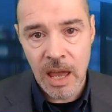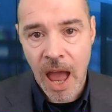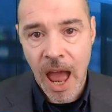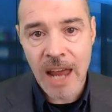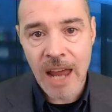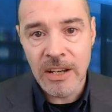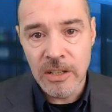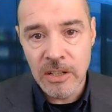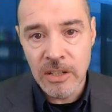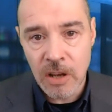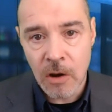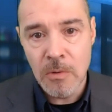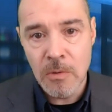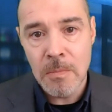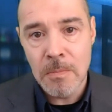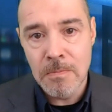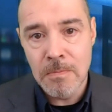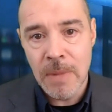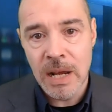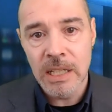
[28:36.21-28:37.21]
and don't
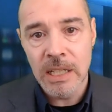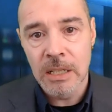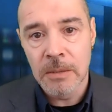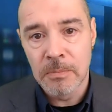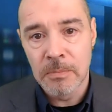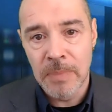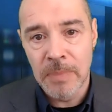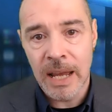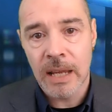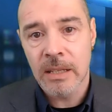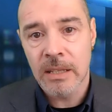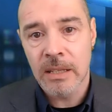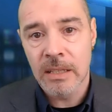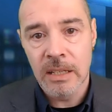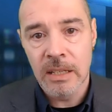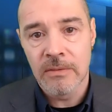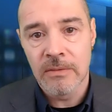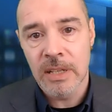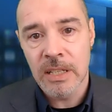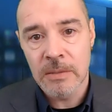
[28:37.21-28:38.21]
make back the
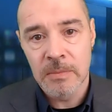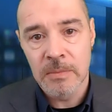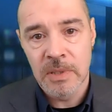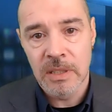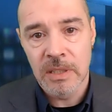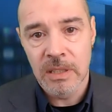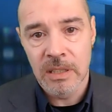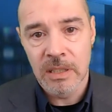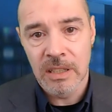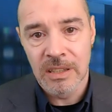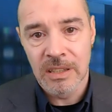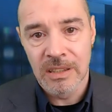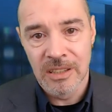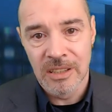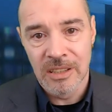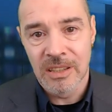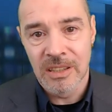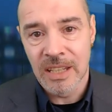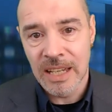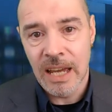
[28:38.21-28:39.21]
investment
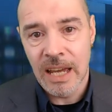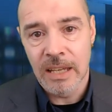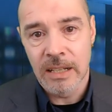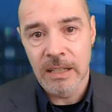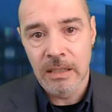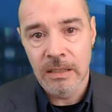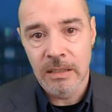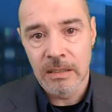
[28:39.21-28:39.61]
that they had.